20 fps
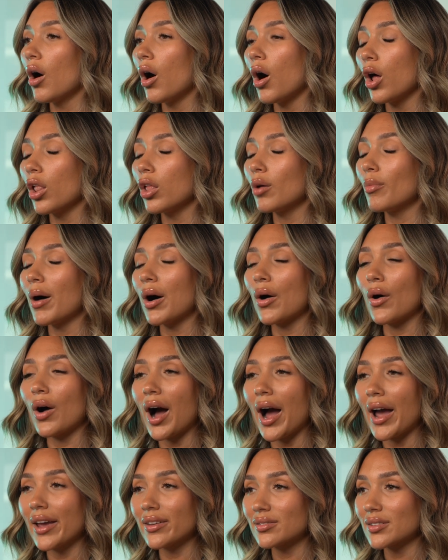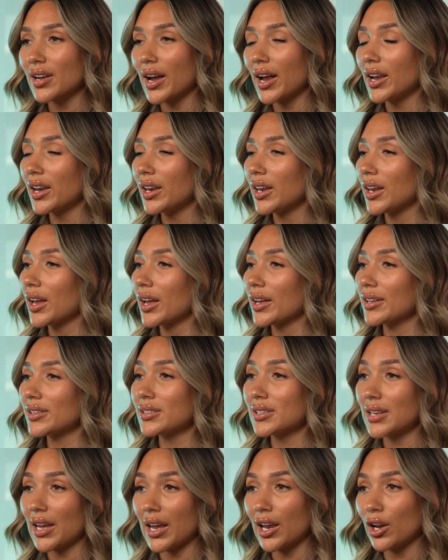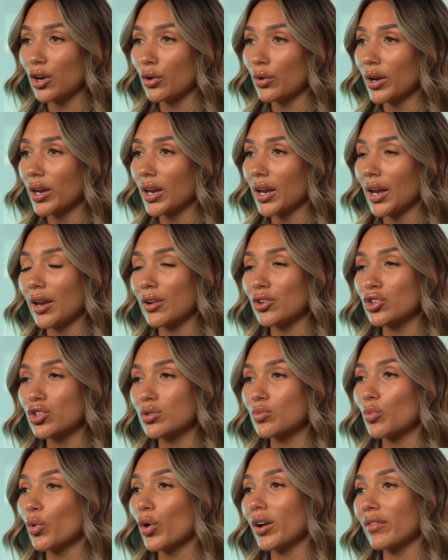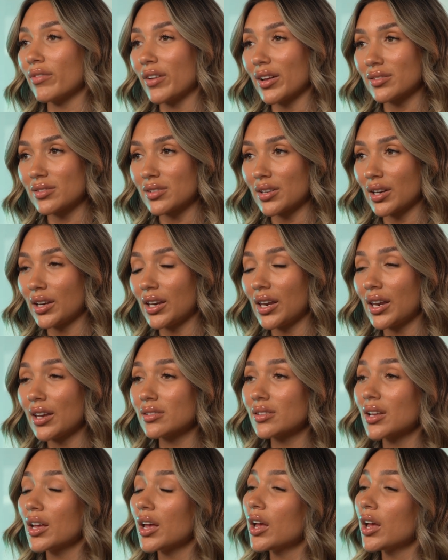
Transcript: all about eye styling and tailoring and just more advanced techniques,